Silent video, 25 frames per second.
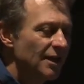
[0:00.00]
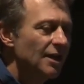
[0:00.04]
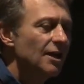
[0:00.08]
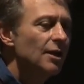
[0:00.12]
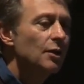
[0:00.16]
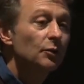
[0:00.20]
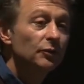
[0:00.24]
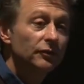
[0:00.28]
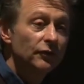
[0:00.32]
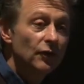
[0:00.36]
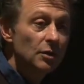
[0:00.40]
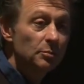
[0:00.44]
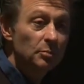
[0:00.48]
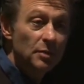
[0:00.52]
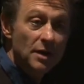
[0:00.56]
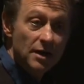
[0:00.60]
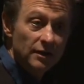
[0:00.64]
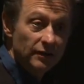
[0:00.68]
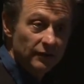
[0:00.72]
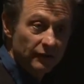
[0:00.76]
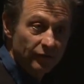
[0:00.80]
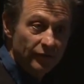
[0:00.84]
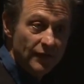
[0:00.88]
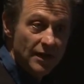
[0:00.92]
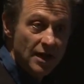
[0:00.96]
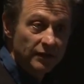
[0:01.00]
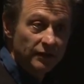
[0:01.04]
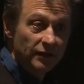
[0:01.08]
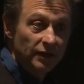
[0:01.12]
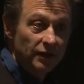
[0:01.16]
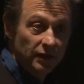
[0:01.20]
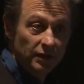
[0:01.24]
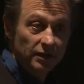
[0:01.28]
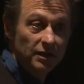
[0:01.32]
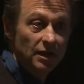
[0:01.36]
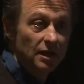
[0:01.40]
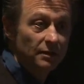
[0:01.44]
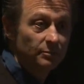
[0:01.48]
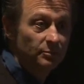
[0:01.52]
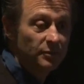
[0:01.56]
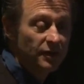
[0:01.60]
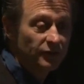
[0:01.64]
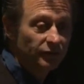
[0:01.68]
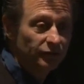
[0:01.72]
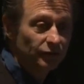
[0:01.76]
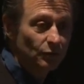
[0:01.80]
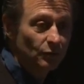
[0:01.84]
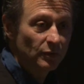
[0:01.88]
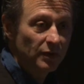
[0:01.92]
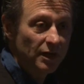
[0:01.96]
he was very proud of the fact that he did not
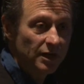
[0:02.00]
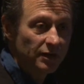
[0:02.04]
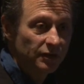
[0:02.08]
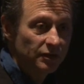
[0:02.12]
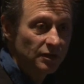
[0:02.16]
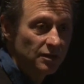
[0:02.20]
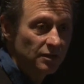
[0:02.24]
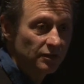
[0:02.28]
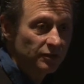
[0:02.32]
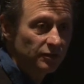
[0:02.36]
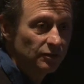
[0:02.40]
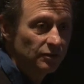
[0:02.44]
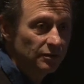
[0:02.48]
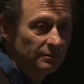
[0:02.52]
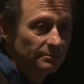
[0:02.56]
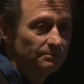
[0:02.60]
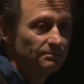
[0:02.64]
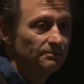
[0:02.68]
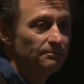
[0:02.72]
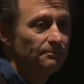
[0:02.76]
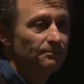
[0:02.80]
pencil when I talked to him.